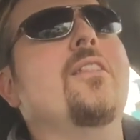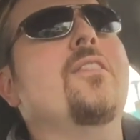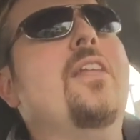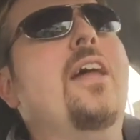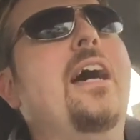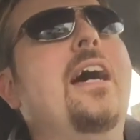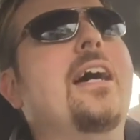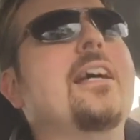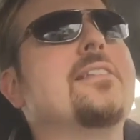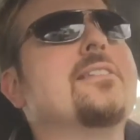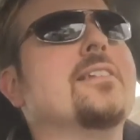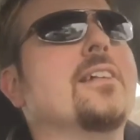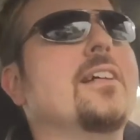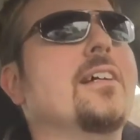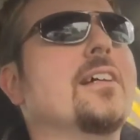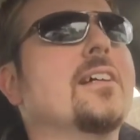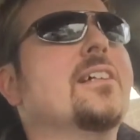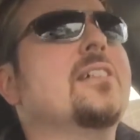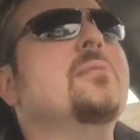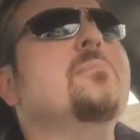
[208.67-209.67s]

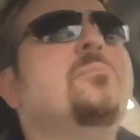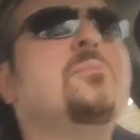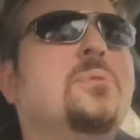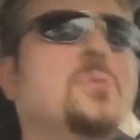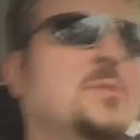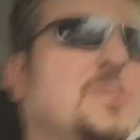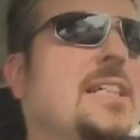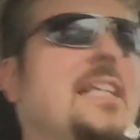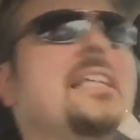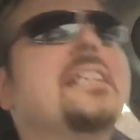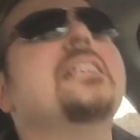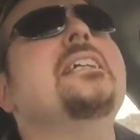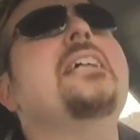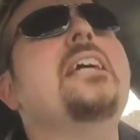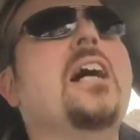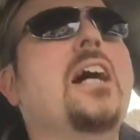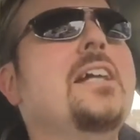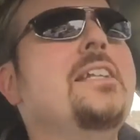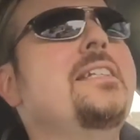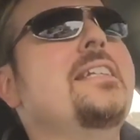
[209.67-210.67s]
that completely
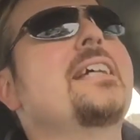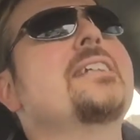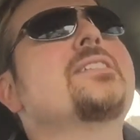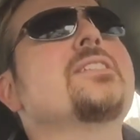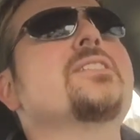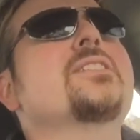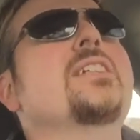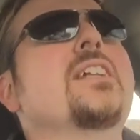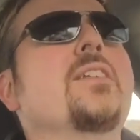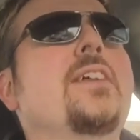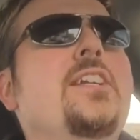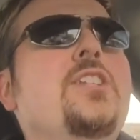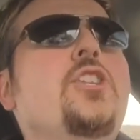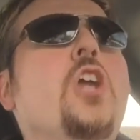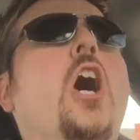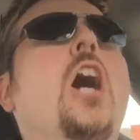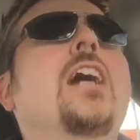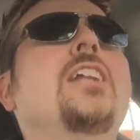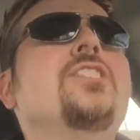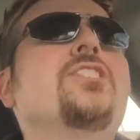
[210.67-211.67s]
unnecessary
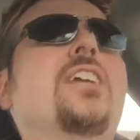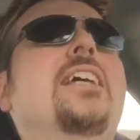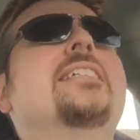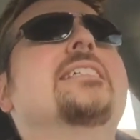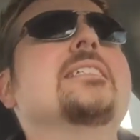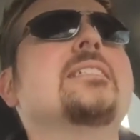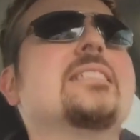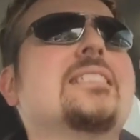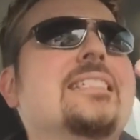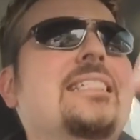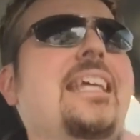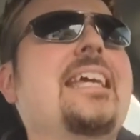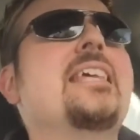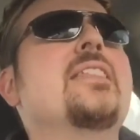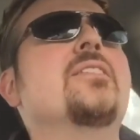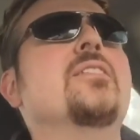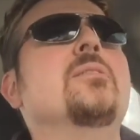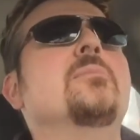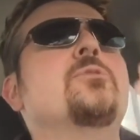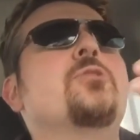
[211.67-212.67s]
non-Jason
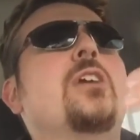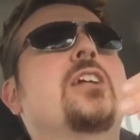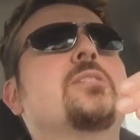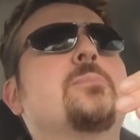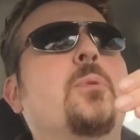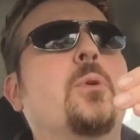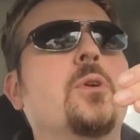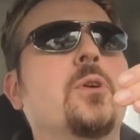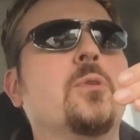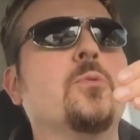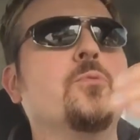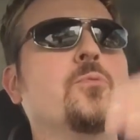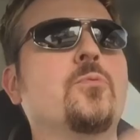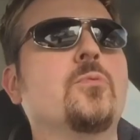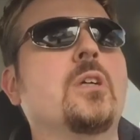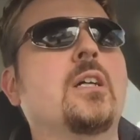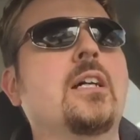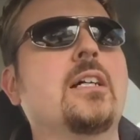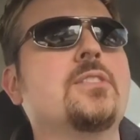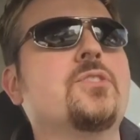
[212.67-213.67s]
Statham Transporter
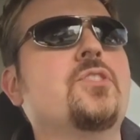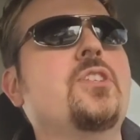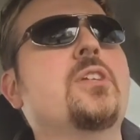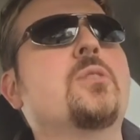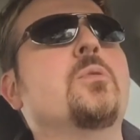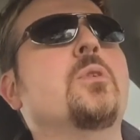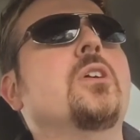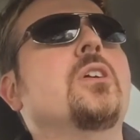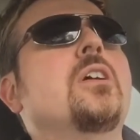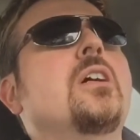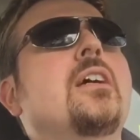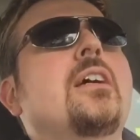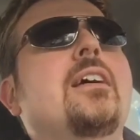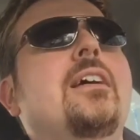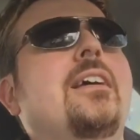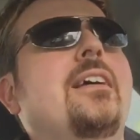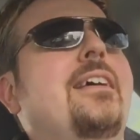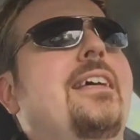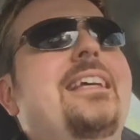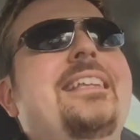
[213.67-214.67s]
sequel.
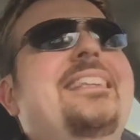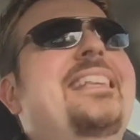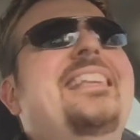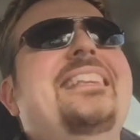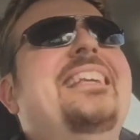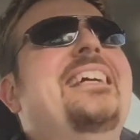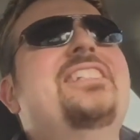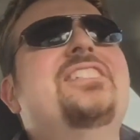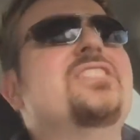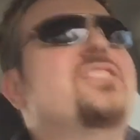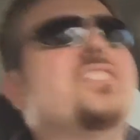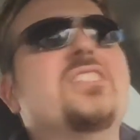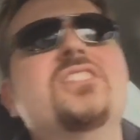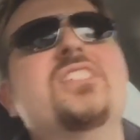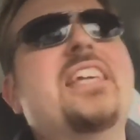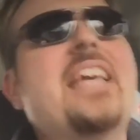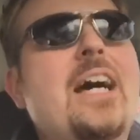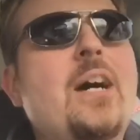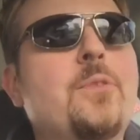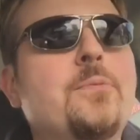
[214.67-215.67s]
That just
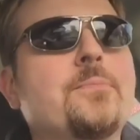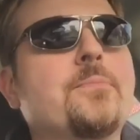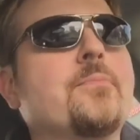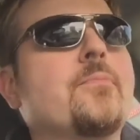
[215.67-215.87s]
doesn't count.